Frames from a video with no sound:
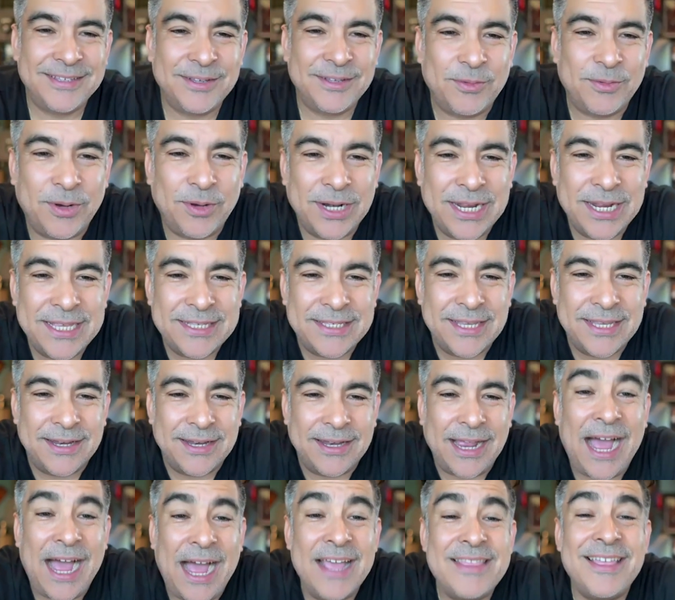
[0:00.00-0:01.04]
What is it?
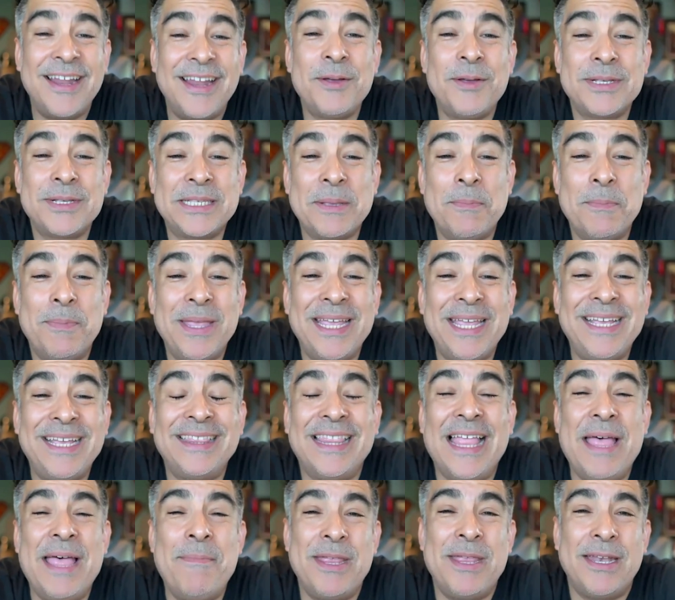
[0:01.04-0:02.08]
I thought it was a big
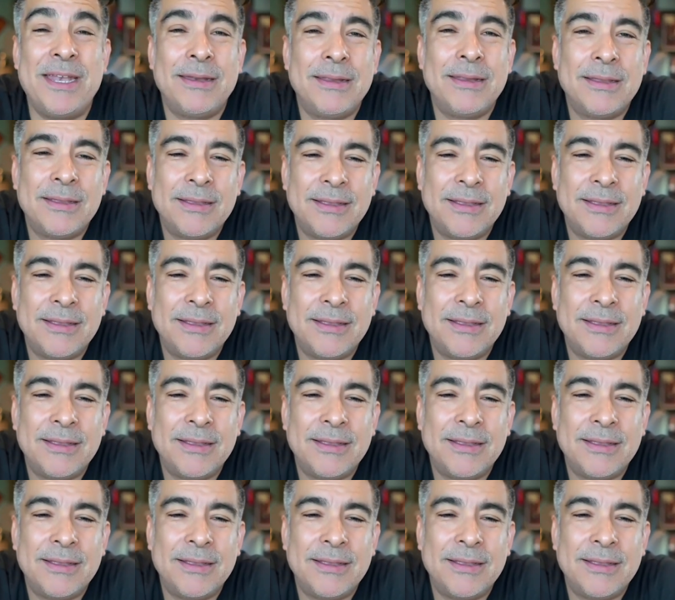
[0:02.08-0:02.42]
lemon.